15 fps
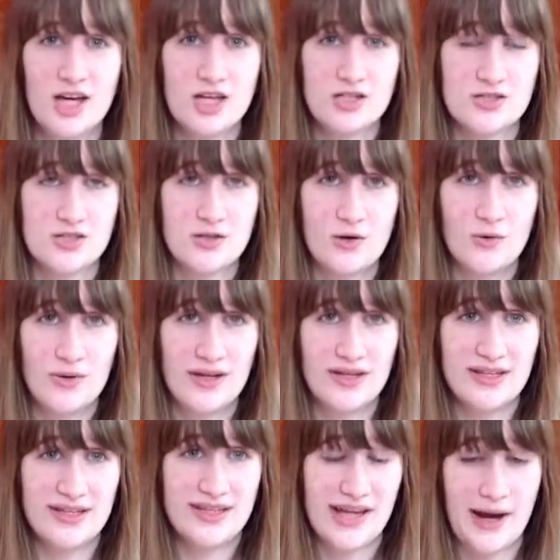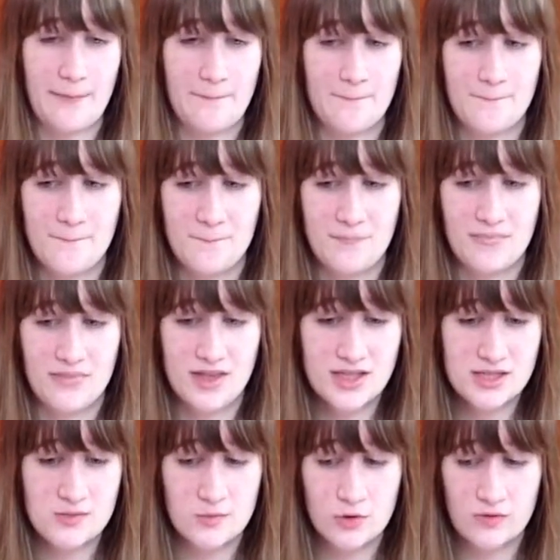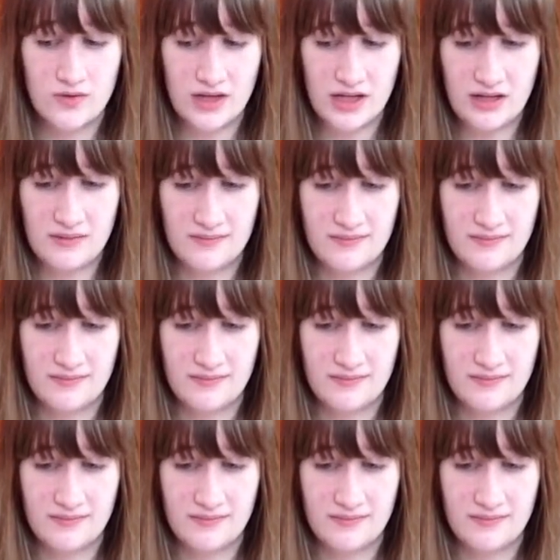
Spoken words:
So, yeah. This movie,